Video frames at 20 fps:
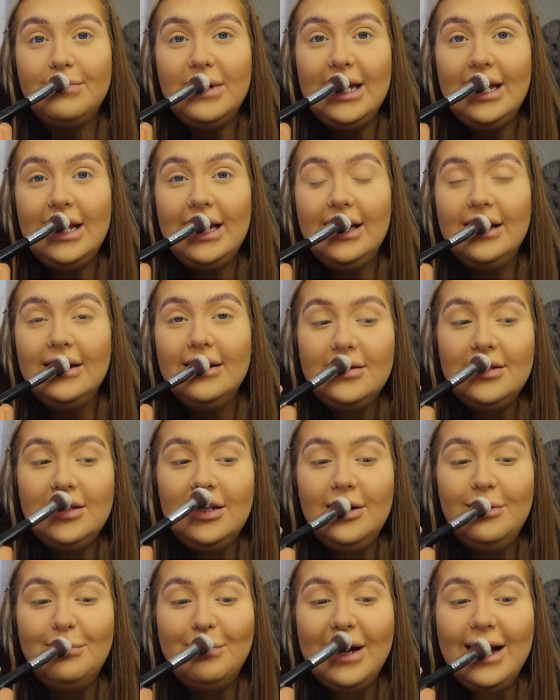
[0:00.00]
be
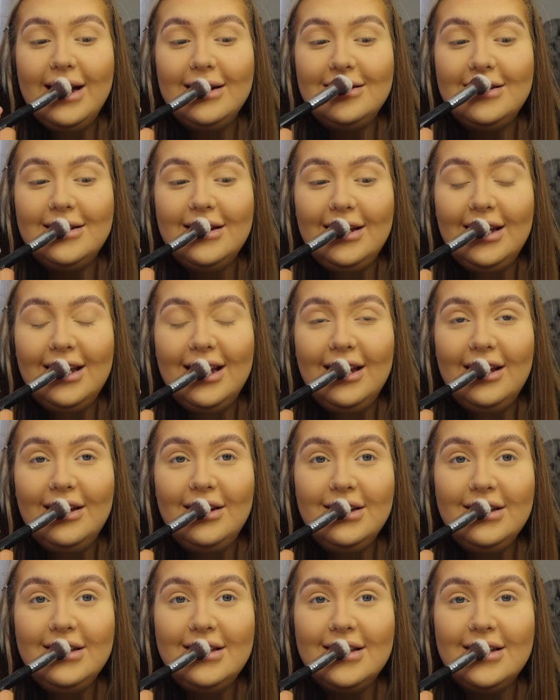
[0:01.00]
too bad to
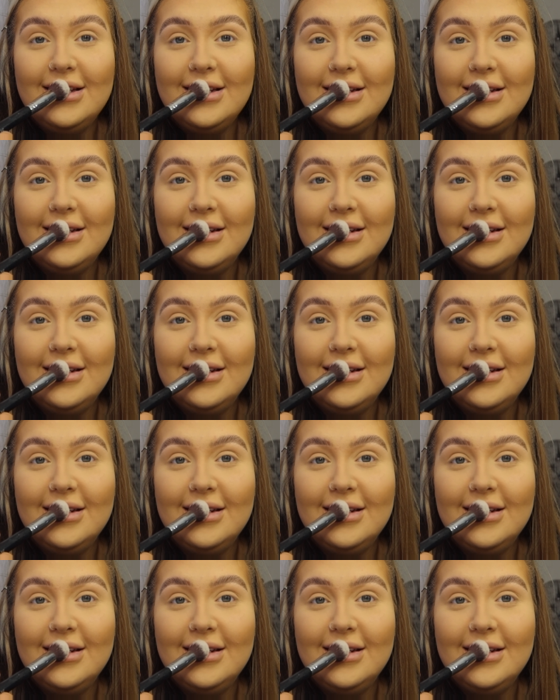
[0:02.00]
use.